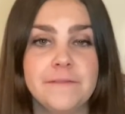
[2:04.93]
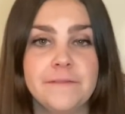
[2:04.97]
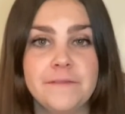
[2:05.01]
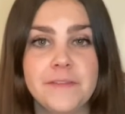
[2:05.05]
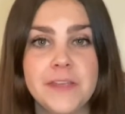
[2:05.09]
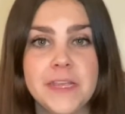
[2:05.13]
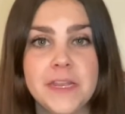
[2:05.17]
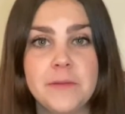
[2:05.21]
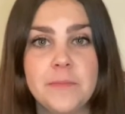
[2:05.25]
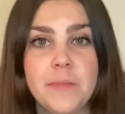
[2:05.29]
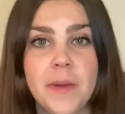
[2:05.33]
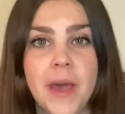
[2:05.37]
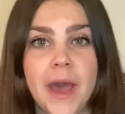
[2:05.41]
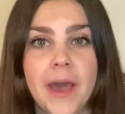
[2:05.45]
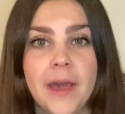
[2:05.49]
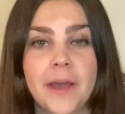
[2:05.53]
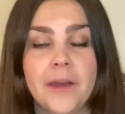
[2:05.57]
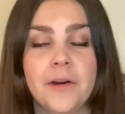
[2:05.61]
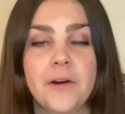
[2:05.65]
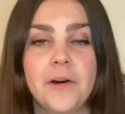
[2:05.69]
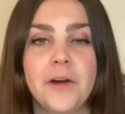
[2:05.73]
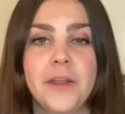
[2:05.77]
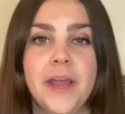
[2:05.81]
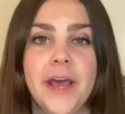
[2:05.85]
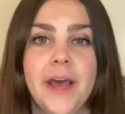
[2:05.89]
feedback
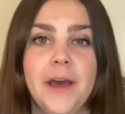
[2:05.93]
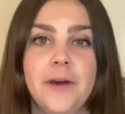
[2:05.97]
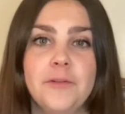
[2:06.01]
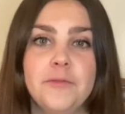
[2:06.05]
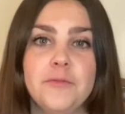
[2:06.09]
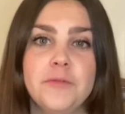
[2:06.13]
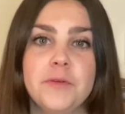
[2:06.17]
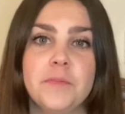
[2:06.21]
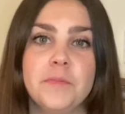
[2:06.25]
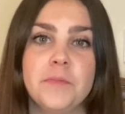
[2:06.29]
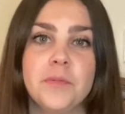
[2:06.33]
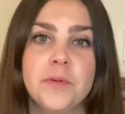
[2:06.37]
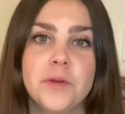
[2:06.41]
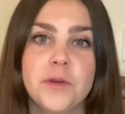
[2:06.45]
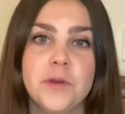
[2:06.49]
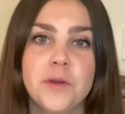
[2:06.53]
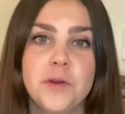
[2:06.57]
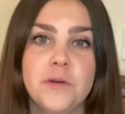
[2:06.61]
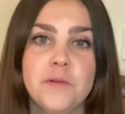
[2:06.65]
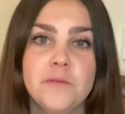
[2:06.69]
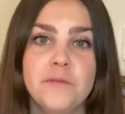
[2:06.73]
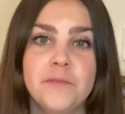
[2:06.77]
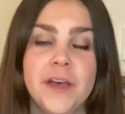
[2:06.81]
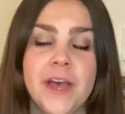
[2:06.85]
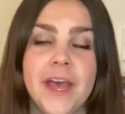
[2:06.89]
on how to
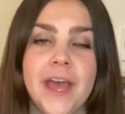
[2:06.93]
improve,